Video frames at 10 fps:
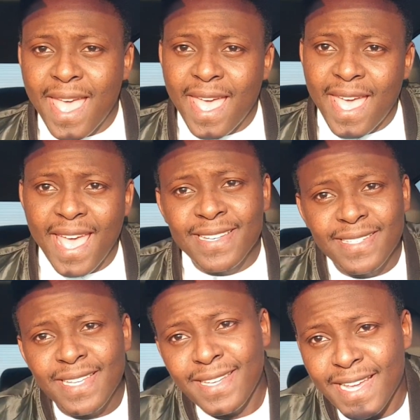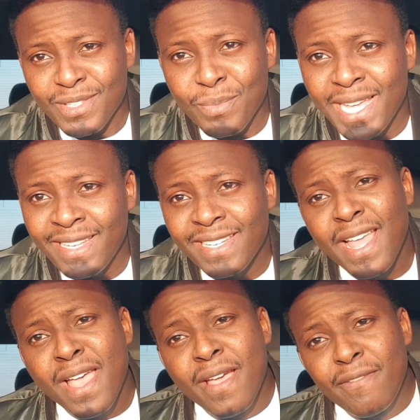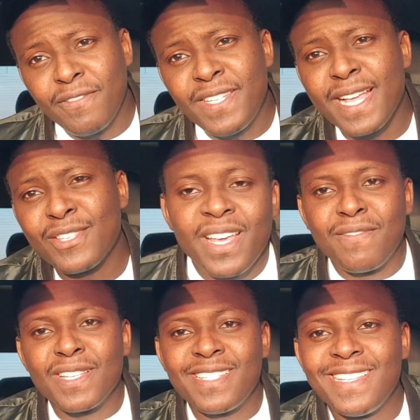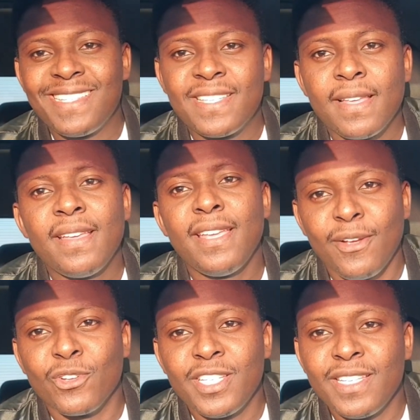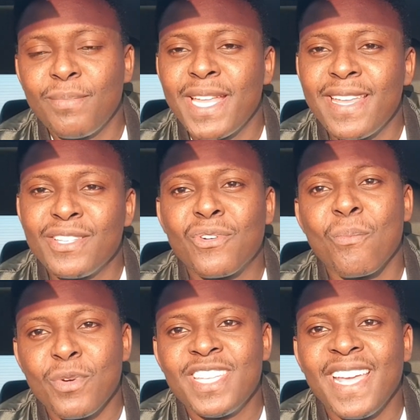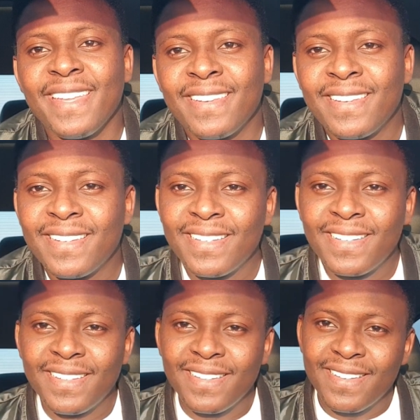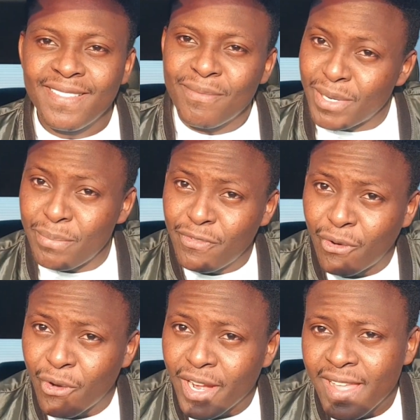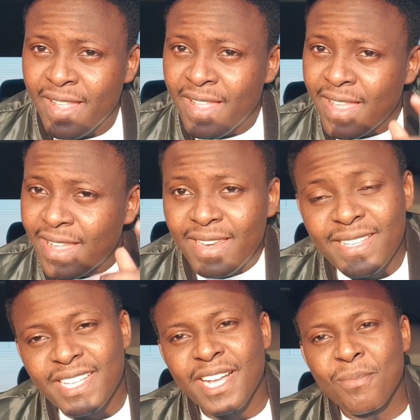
and it has made 50 years ever since it got independence from Britain. But before, let's take a